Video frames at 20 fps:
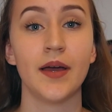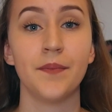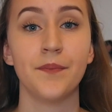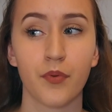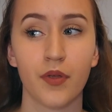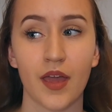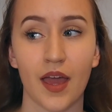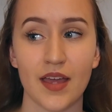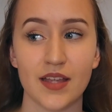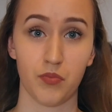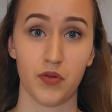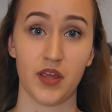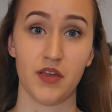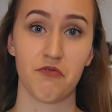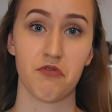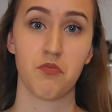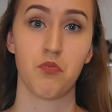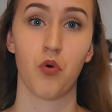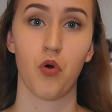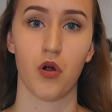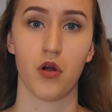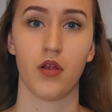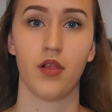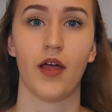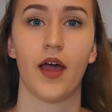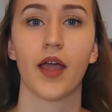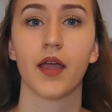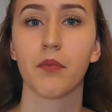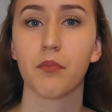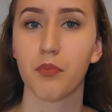get even more,
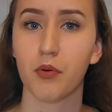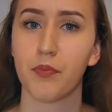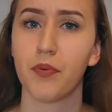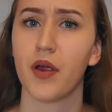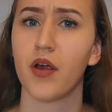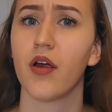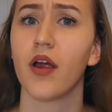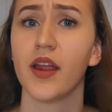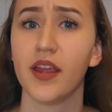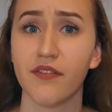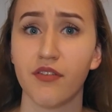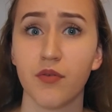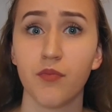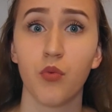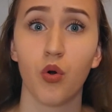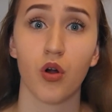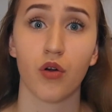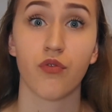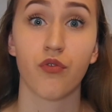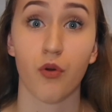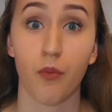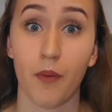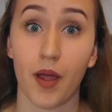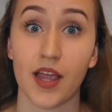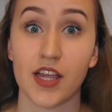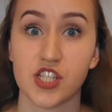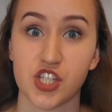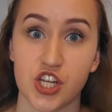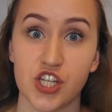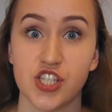prepare even more for my
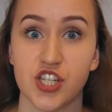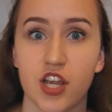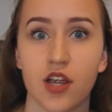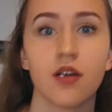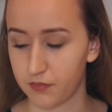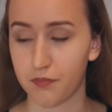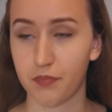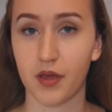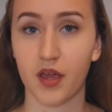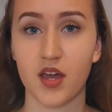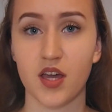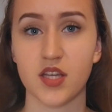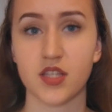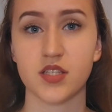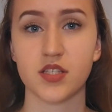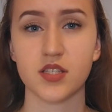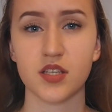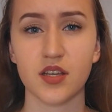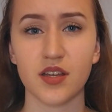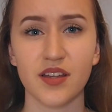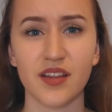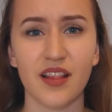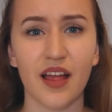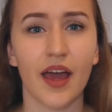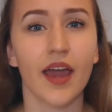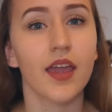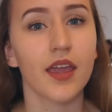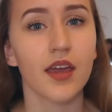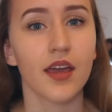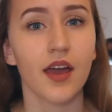exchange year. Because
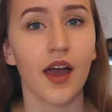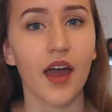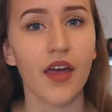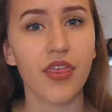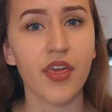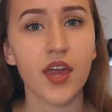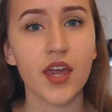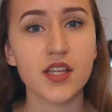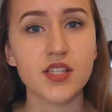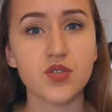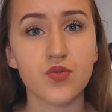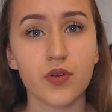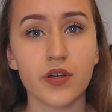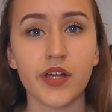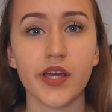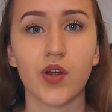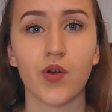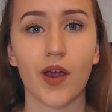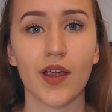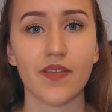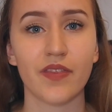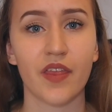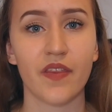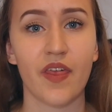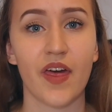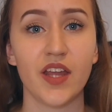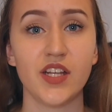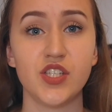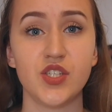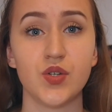I think it's really great that
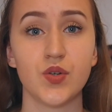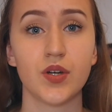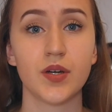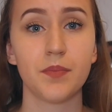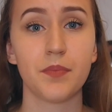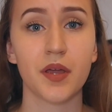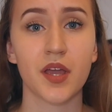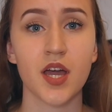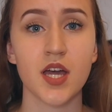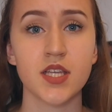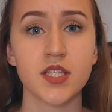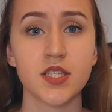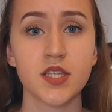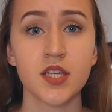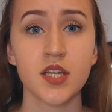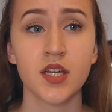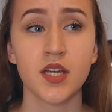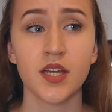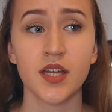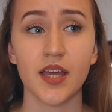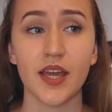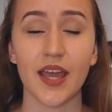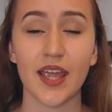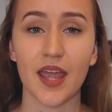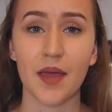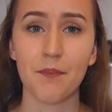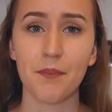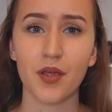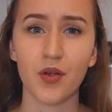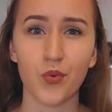they do it, because it
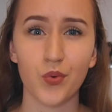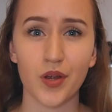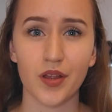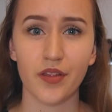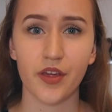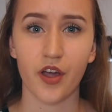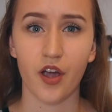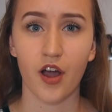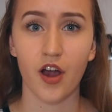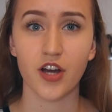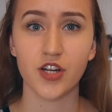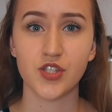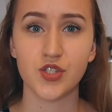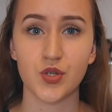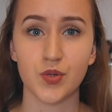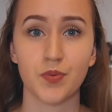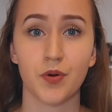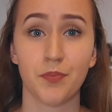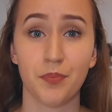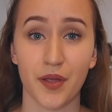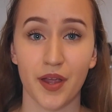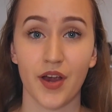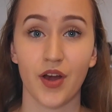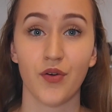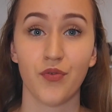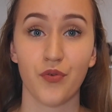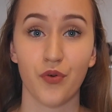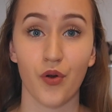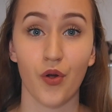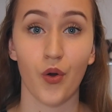can be really hard to prepare
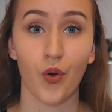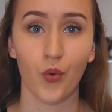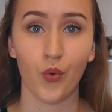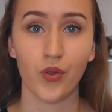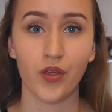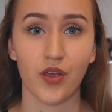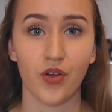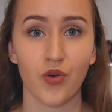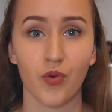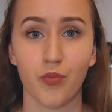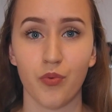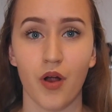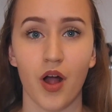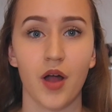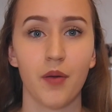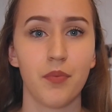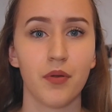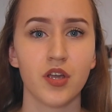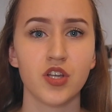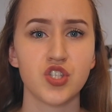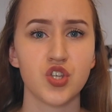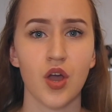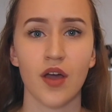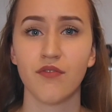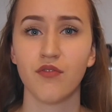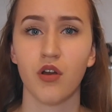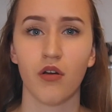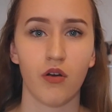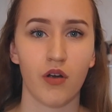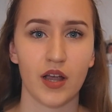for a whole year abroad because you
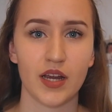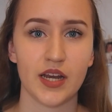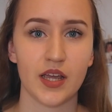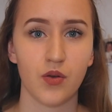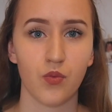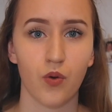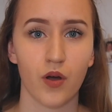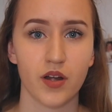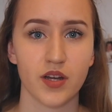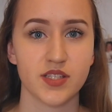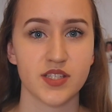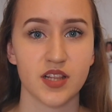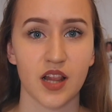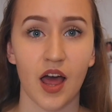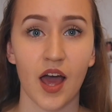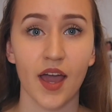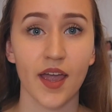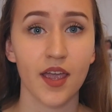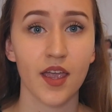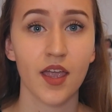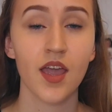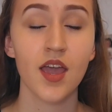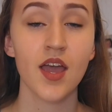have no idea what it's like.